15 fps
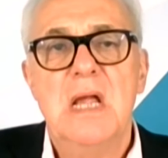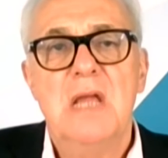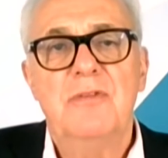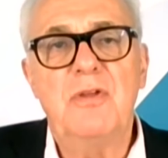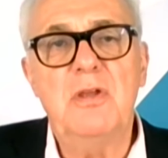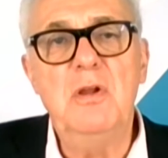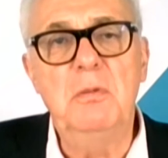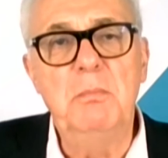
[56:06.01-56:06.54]

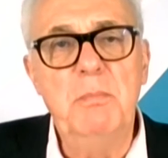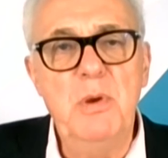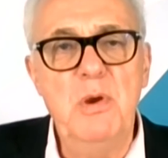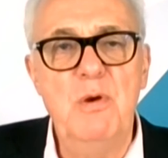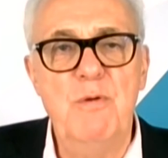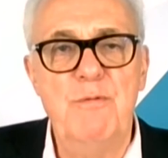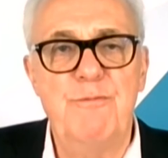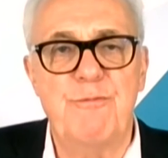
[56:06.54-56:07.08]
So you'll
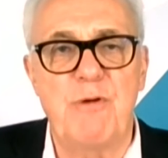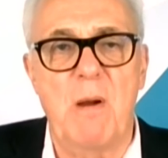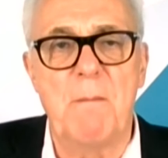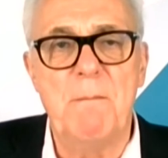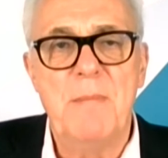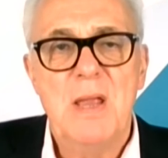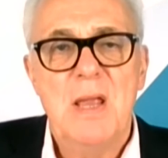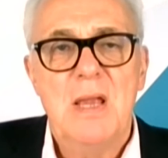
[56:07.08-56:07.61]
move
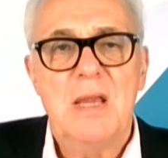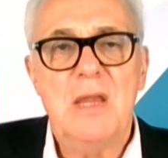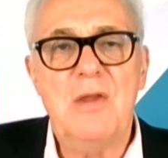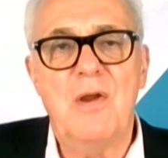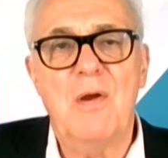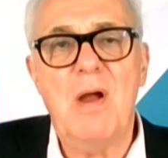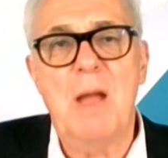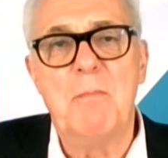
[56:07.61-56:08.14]
from, you
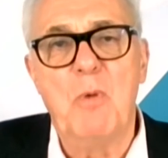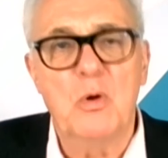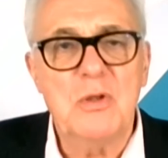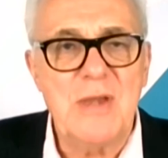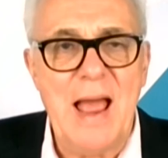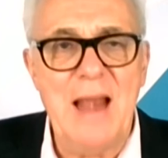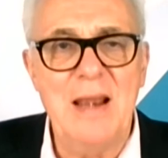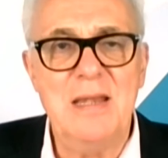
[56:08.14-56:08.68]
know, a
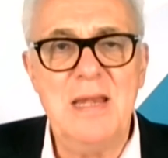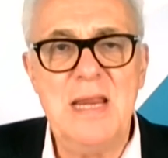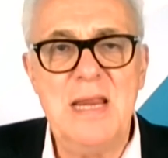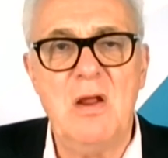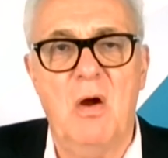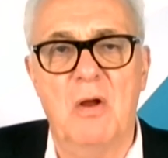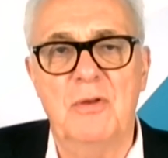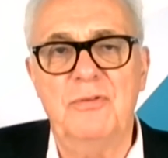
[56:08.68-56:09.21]
mortality
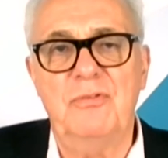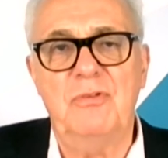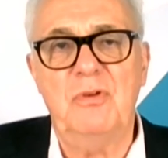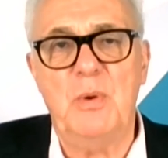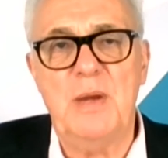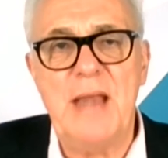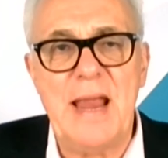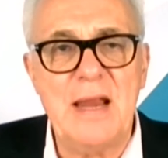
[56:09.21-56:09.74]
cost
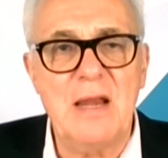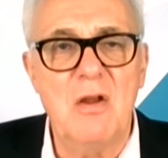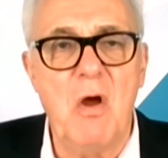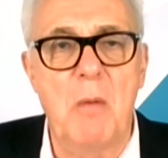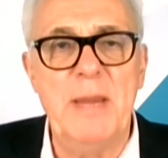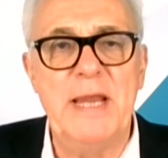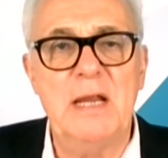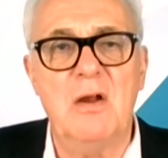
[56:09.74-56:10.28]
to an
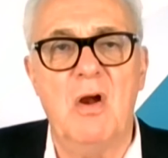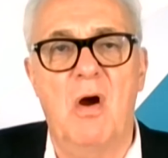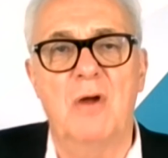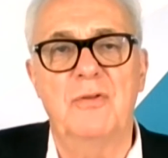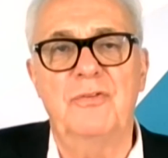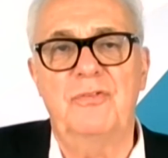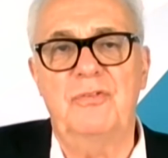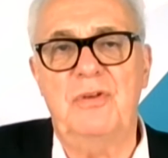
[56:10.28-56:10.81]
economic
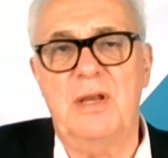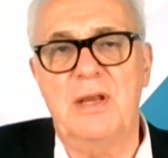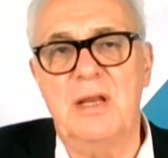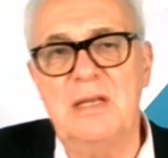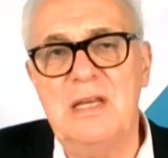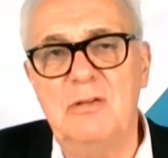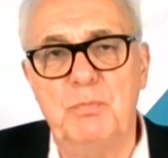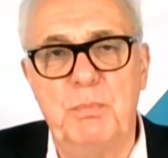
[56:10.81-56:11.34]
cost and a
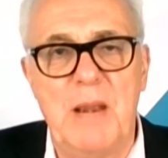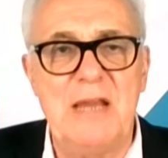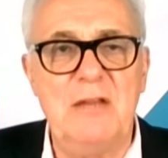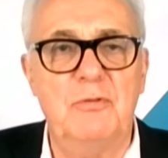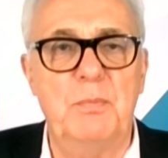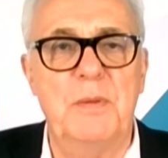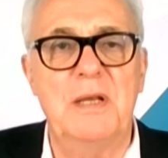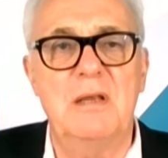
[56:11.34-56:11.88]

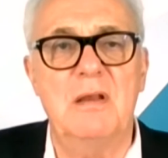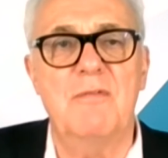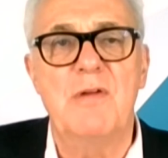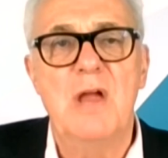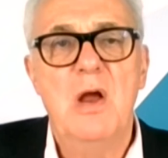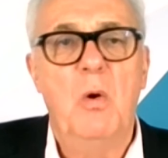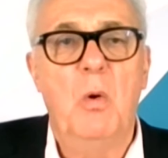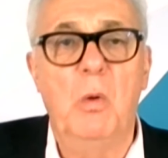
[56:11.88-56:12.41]
displacement of
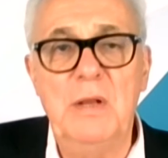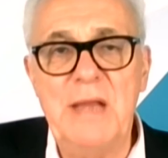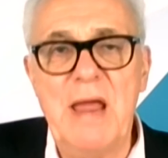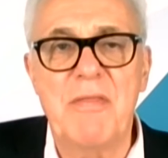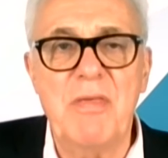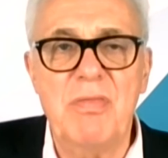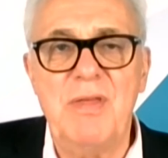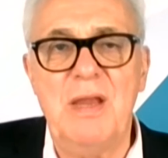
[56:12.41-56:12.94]
all the
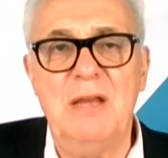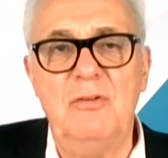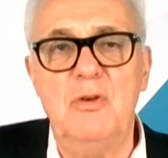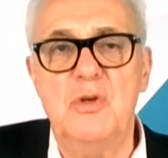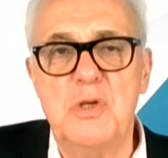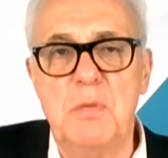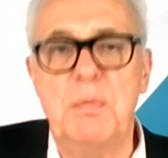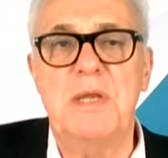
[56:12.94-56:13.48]
other things
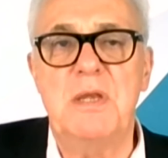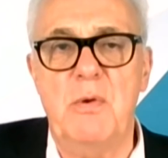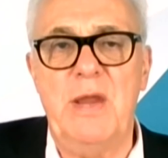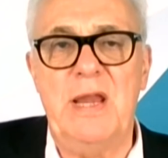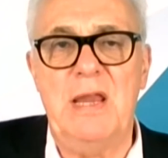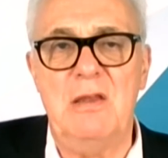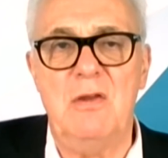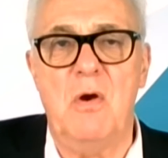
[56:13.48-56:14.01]
you should be
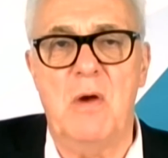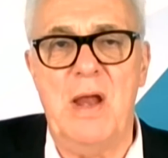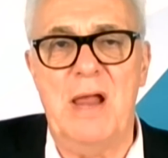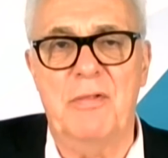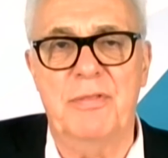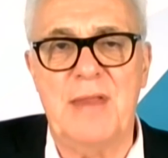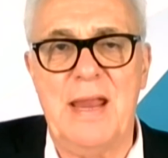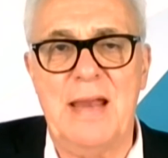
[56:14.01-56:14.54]
doing in your
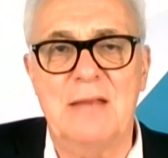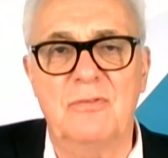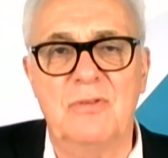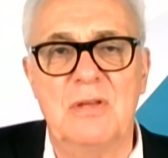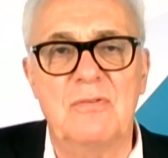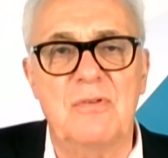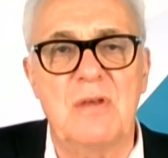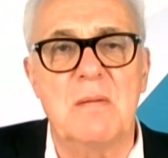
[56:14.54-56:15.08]
healthcare
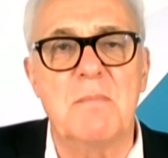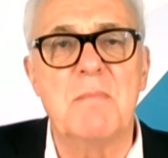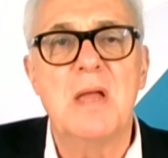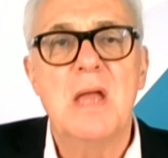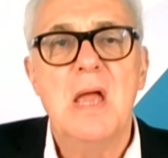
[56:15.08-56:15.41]
system.